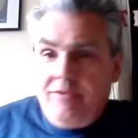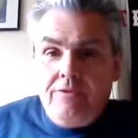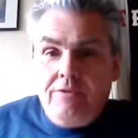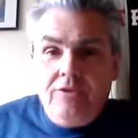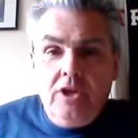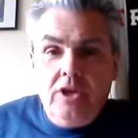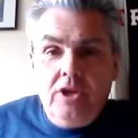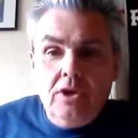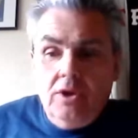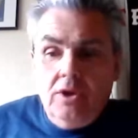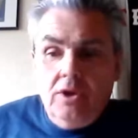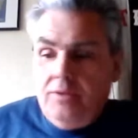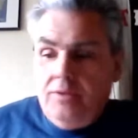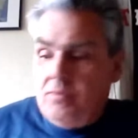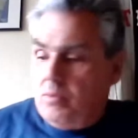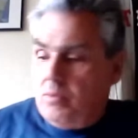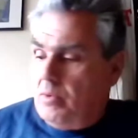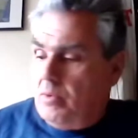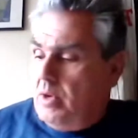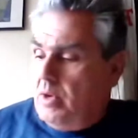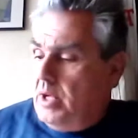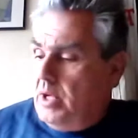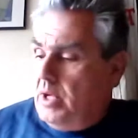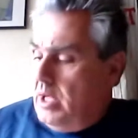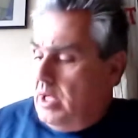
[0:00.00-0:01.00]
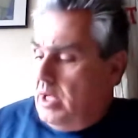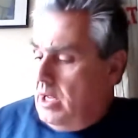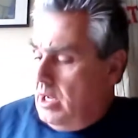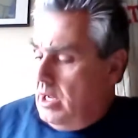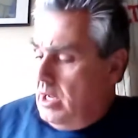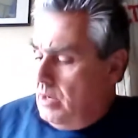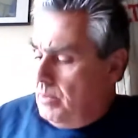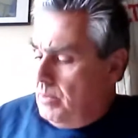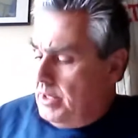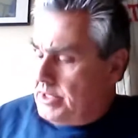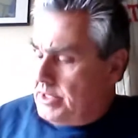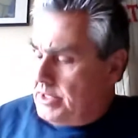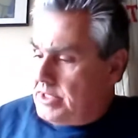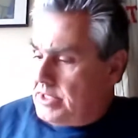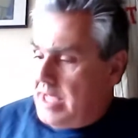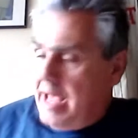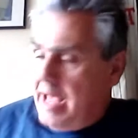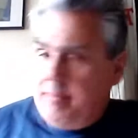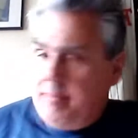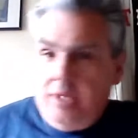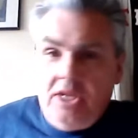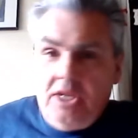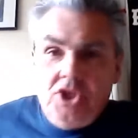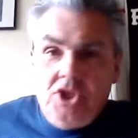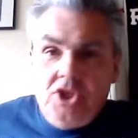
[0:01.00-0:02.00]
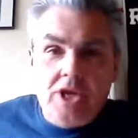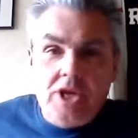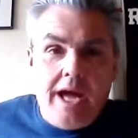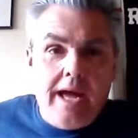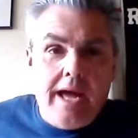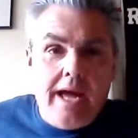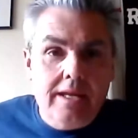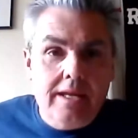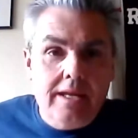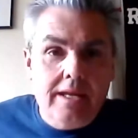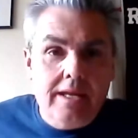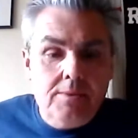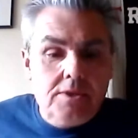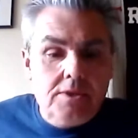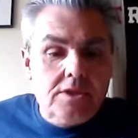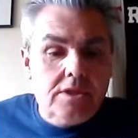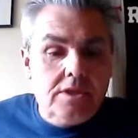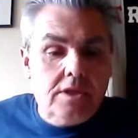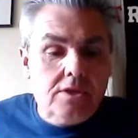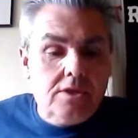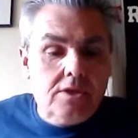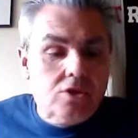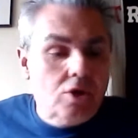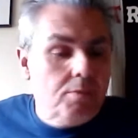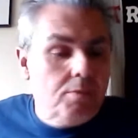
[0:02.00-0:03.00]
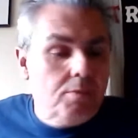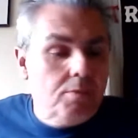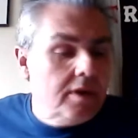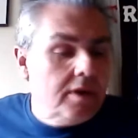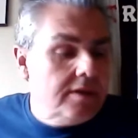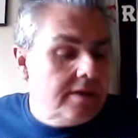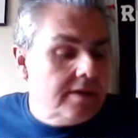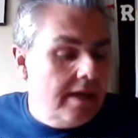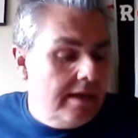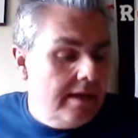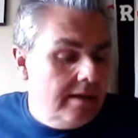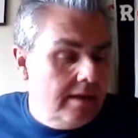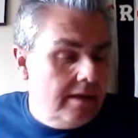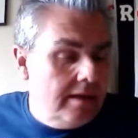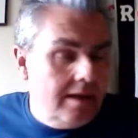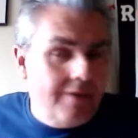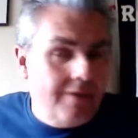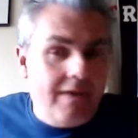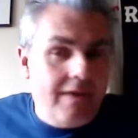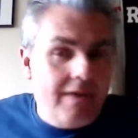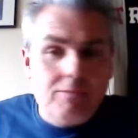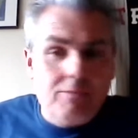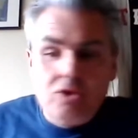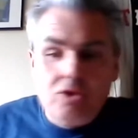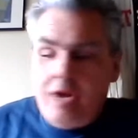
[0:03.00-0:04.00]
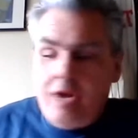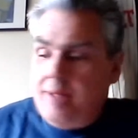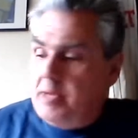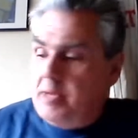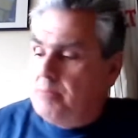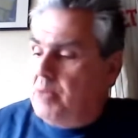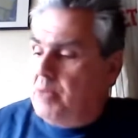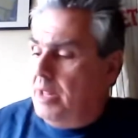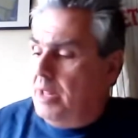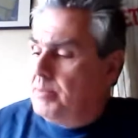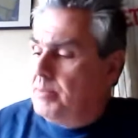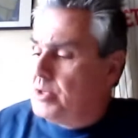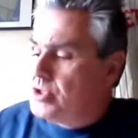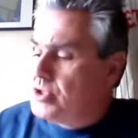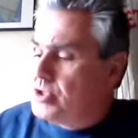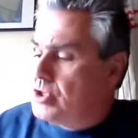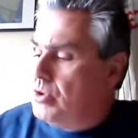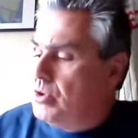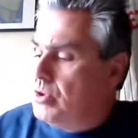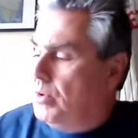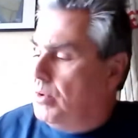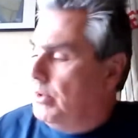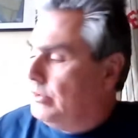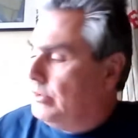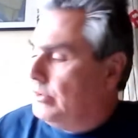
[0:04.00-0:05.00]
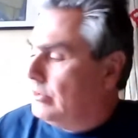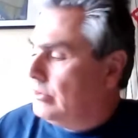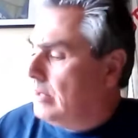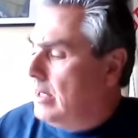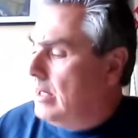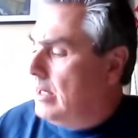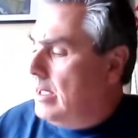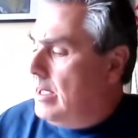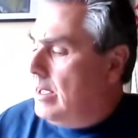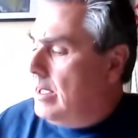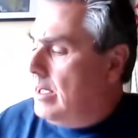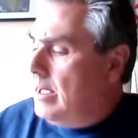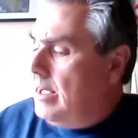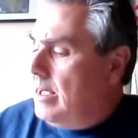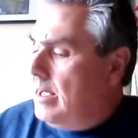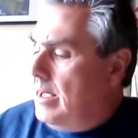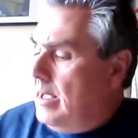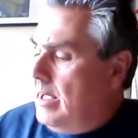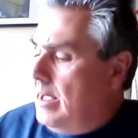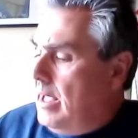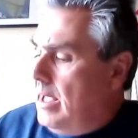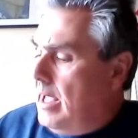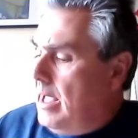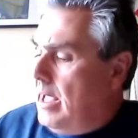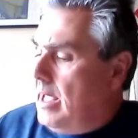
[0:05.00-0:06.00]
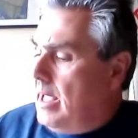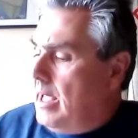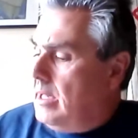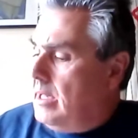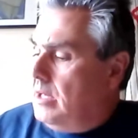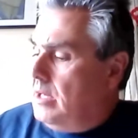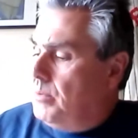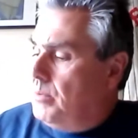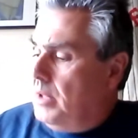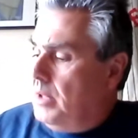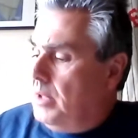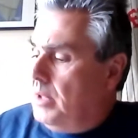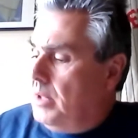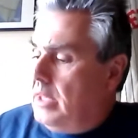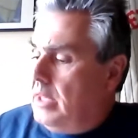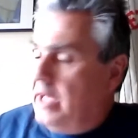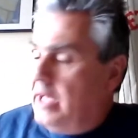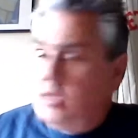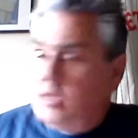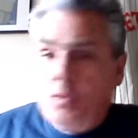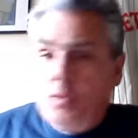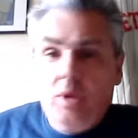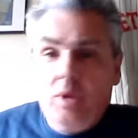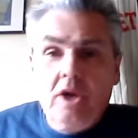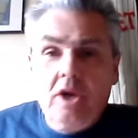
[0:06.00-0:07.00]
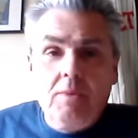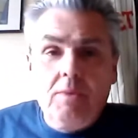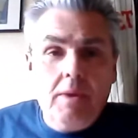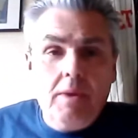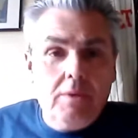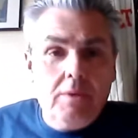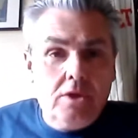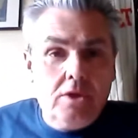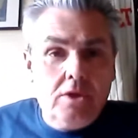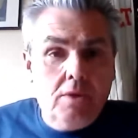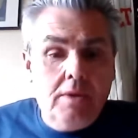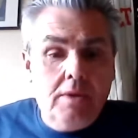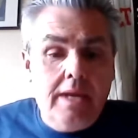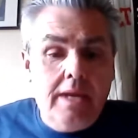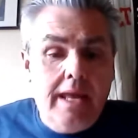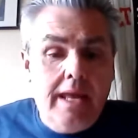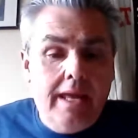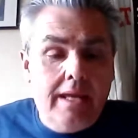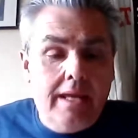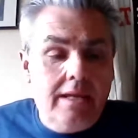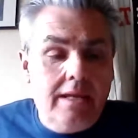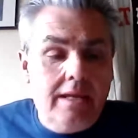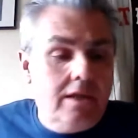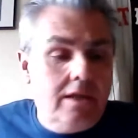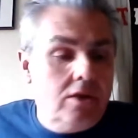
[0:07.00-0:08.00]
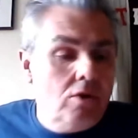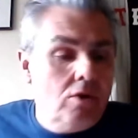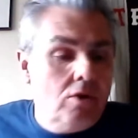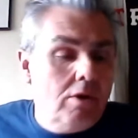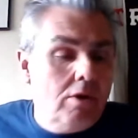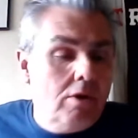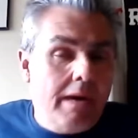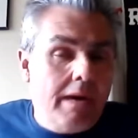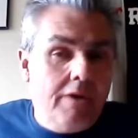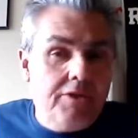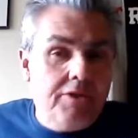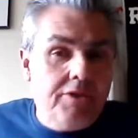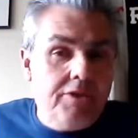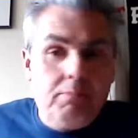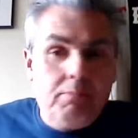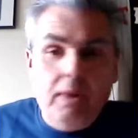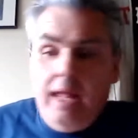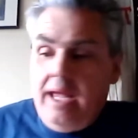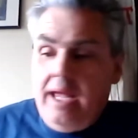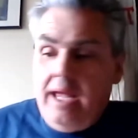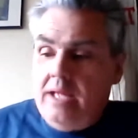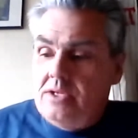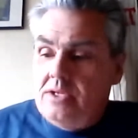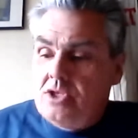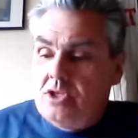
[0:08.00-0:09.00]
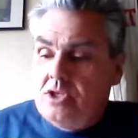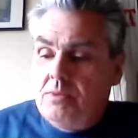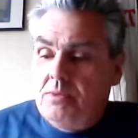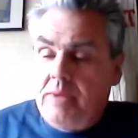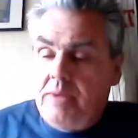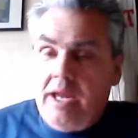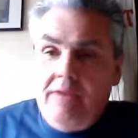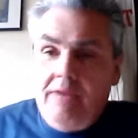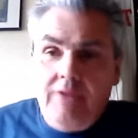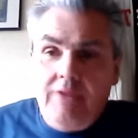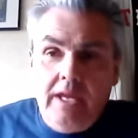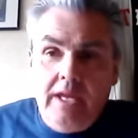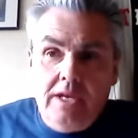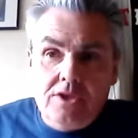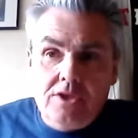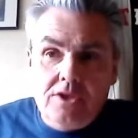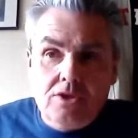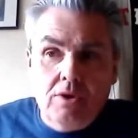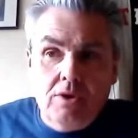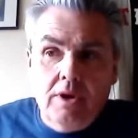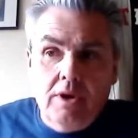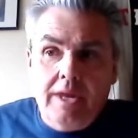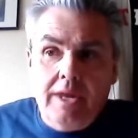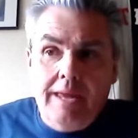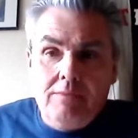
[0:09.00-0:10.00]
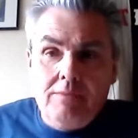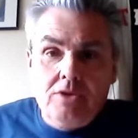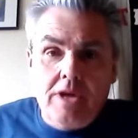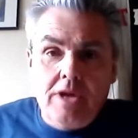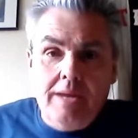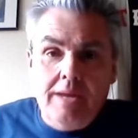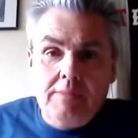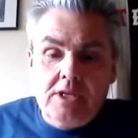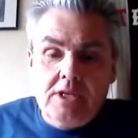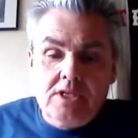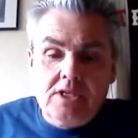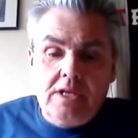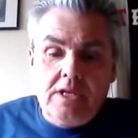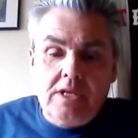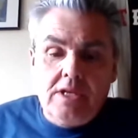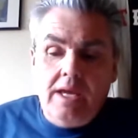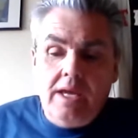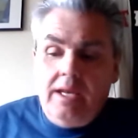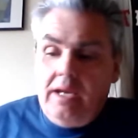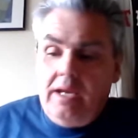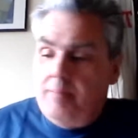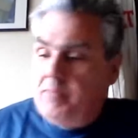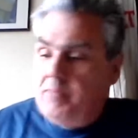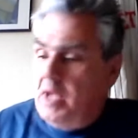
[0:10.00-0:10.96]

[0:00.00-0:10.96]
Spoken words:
Field was Tom Nichai, and he was the superintendent of Hamtramck Public Schools. And he really liked the work we were doing, and he knew about the plans to renovate historic Hamtramck Stadium.